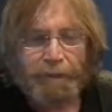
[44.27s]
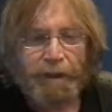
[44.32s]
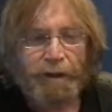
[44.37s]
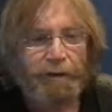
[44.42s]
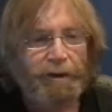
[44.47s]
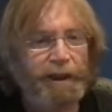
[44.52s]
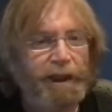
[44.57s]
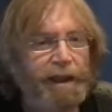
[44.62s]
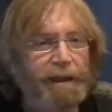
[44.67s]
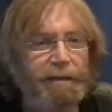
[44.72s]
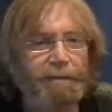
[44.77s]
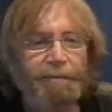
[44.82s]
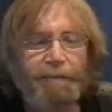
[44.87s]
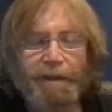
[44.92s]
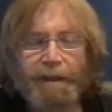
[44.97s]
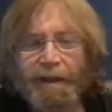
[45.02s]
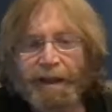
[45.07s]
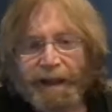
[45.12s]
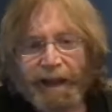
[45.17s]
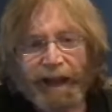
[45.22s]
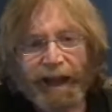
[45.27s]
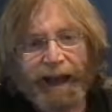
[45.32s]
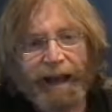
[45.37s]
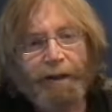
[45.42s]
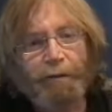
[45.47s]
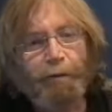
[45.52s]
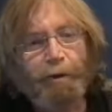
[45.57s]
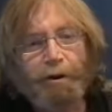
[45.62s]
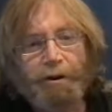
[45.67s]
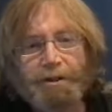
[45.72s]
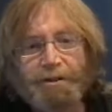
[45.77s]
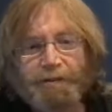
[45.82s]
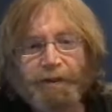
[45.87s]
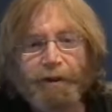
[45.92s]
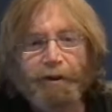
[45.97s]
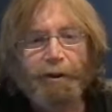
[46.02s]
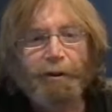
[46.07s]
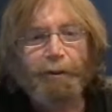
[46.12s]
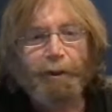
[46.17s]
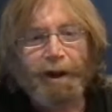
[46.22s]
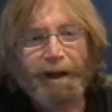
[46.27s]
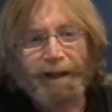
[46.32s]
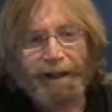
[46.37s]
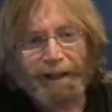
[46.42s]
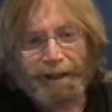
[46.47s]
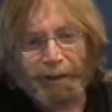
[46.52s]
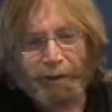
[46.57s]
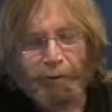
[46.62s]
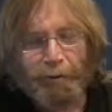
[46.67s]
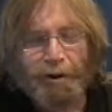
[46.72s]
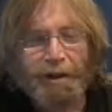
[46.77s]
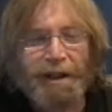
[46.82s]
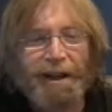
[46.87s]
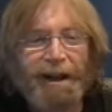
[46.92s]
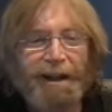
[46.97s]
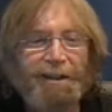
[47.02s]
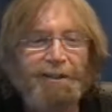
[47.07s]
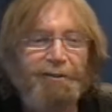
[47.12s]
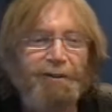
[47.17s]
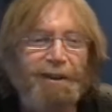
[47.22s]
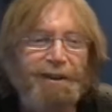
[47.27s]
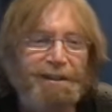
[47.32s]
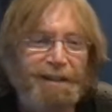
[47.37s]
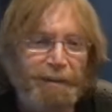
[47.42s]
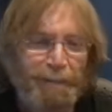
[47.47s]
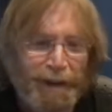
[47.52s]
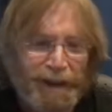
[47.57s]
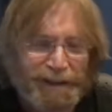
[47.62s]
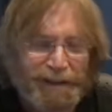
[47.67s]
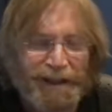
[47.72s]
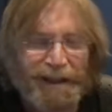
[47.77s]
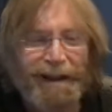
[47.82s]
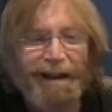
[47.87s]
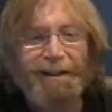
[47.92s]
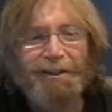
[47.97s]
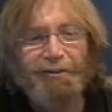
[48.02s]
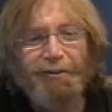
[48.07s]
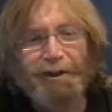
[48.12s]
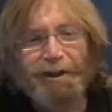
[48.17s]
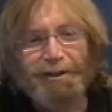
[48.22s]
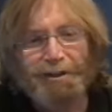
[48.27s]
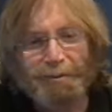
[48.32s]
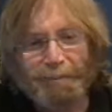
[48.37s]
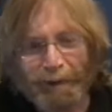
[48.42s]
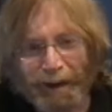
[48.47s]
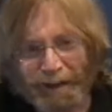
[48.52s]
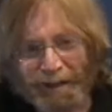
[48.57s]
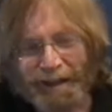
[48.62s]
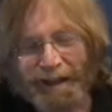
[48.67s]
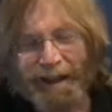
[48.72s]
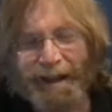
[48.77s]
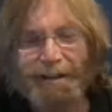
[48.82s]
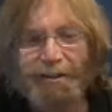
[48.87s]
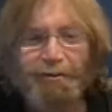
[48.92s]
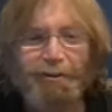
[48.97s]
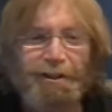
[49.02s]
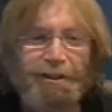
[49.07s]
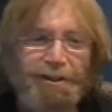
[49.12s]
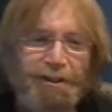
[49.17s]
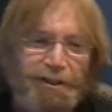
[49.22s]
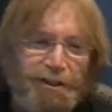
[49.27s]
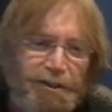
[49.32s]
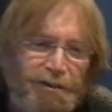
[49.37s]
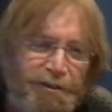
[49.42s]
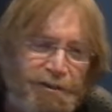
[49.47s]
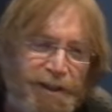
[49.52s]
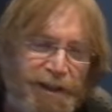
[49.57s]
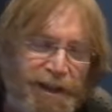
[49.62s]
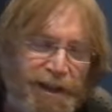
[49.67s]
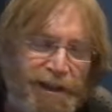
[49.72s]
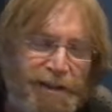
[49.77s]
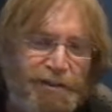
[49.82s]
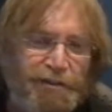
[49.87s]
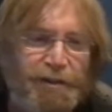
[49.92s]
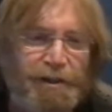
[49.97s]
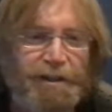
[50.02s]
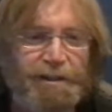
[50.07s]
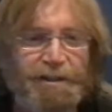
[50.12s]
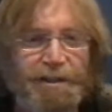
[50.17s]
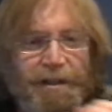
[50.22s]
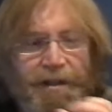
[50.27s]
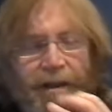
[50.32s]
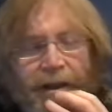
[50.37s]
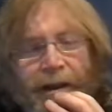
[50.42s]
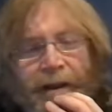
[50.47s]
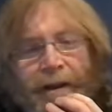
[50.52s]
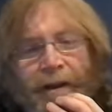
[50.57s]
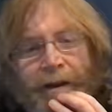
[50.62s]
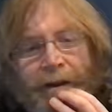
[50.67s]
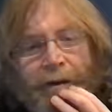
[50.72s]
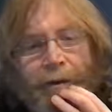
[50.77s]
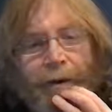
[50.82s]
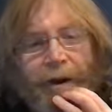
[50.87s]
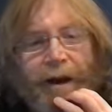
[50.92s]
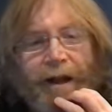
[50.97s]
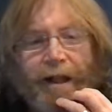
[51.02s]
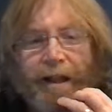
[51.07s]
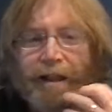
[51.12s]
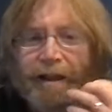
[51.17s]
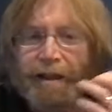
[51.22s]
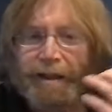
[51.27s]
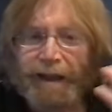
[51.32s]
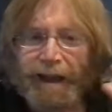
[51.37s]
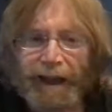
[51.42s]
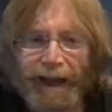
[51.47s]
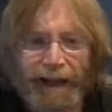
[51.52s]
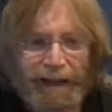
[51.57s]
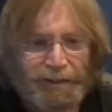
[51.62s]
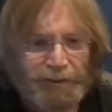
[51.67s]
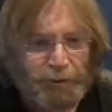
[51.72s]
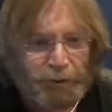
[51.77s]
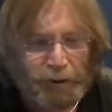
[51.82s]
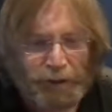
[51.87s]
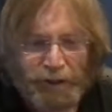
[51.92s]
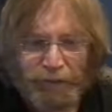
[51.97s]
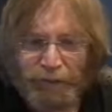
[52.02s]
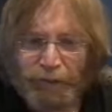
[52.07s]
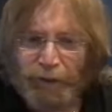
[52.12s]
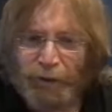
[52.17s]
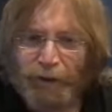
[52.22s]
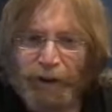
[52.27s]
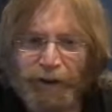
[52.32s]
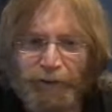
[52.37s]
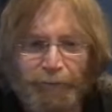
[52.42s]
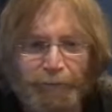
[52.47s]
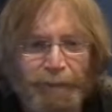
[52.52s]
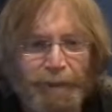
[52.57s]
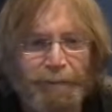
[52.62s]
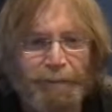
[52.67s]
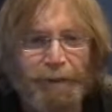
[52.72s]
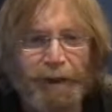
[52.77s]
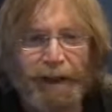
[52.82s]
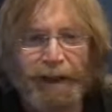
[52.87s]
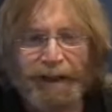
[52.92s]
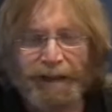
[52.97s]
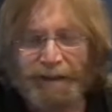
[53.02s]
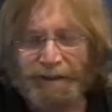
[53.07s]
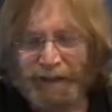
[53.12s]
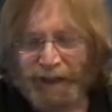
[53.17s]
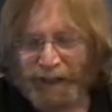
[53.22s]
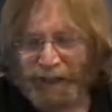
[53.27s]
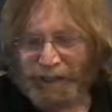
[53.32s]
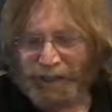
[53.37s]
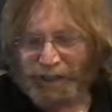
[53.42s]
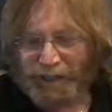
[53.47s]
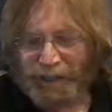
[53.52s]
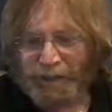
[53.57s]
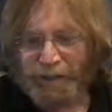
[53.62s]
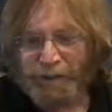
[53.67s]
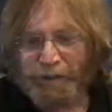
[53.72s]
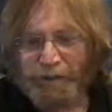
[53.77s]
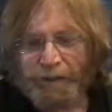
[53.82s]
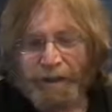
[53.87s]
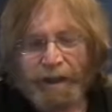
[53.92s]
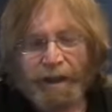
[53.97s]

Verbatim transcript: Okay. And it works very well. You order contrast, they make the contrast, you buy the contrast, you use the contrast. Well, as all of you have been paying attention,